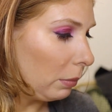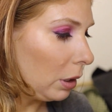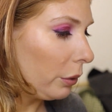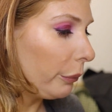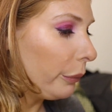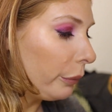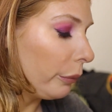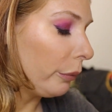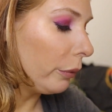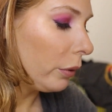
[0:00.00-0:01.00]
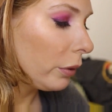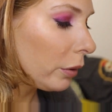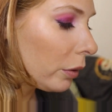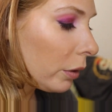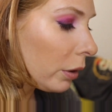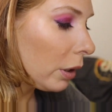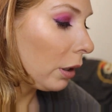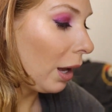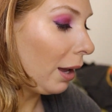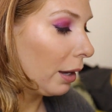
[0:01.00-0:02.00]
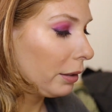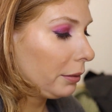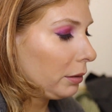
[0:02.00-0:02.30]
blue. Ah!